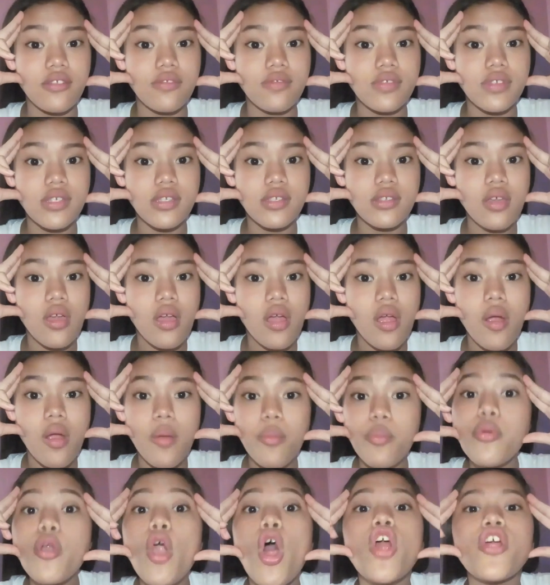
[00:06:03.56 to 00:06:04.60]
telling
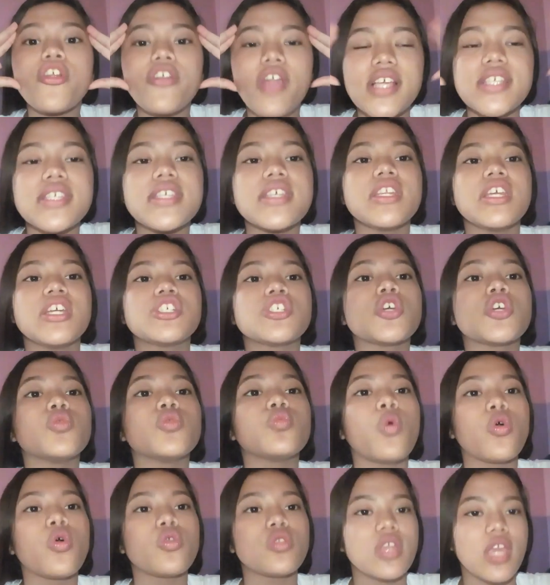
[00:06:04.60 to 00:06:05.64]
ourselves.
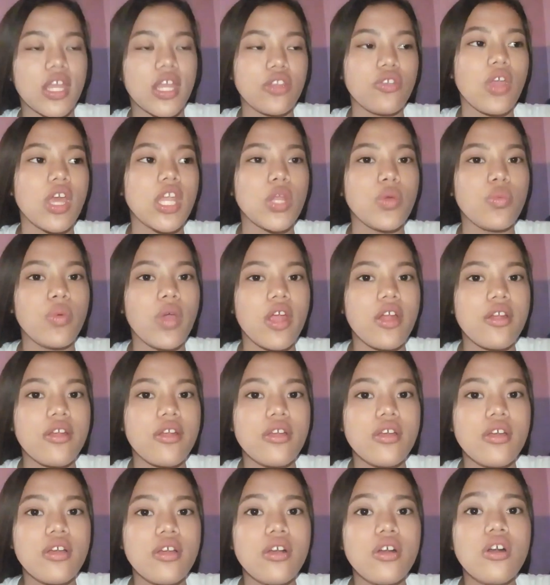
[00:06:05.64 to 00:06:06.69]
Procrastination won't get you
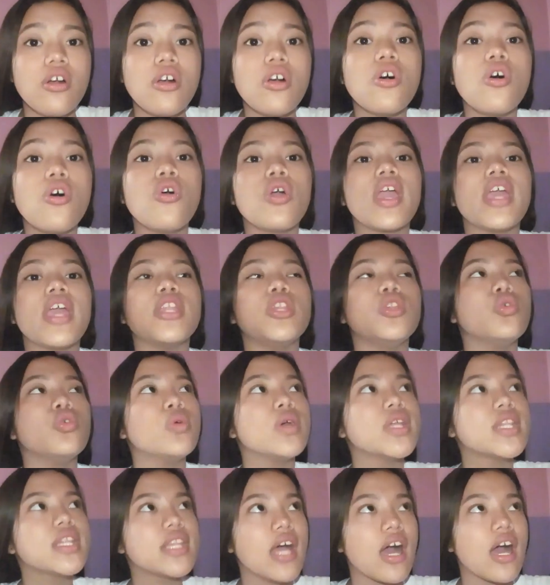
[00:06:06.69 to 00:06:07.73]
anywhere.
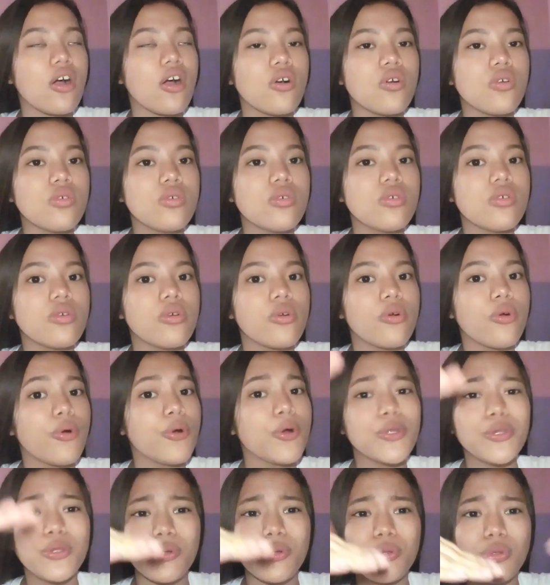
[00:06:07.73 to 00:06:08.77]
Okay, do it now
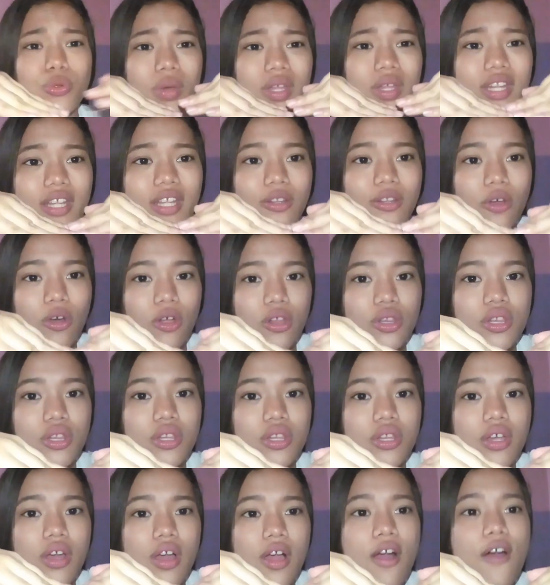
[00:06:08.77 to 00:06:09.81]
or don't do it
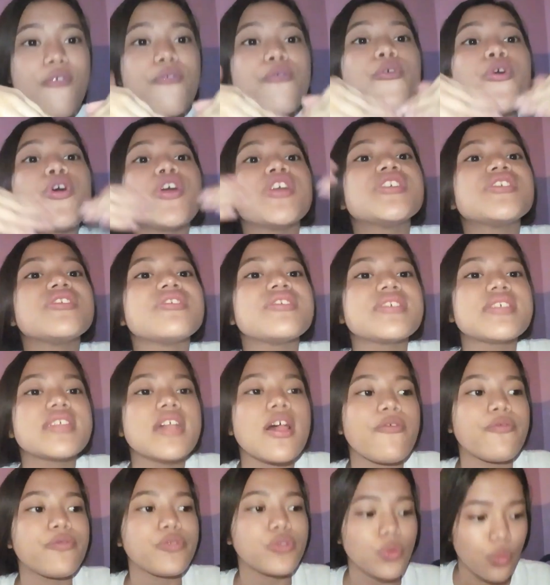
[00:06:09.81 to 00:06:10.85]
at all.
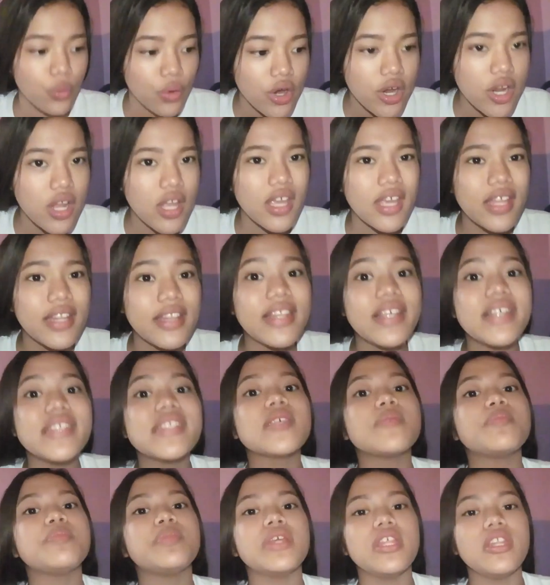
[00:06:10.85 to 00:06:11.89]
Force yourself to
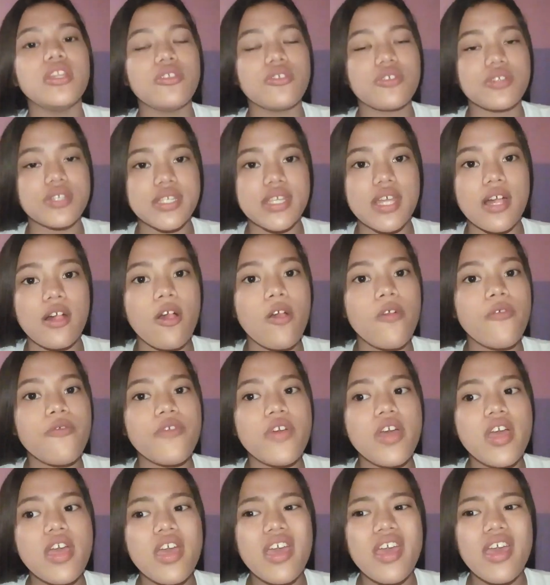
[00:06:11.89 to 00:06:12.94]
work, discipline
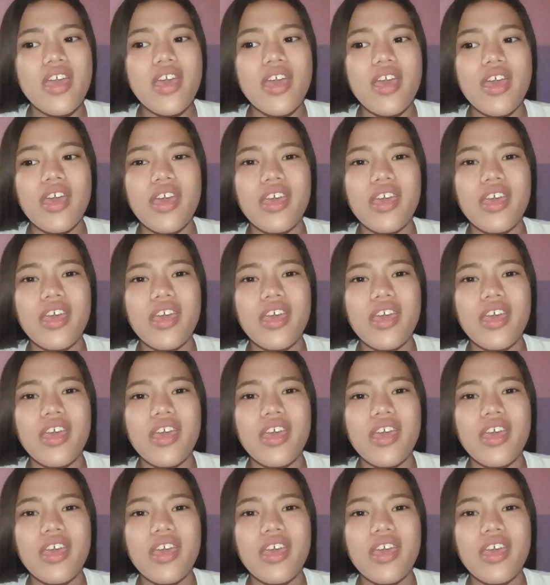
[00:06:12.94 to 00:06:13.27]
yourself,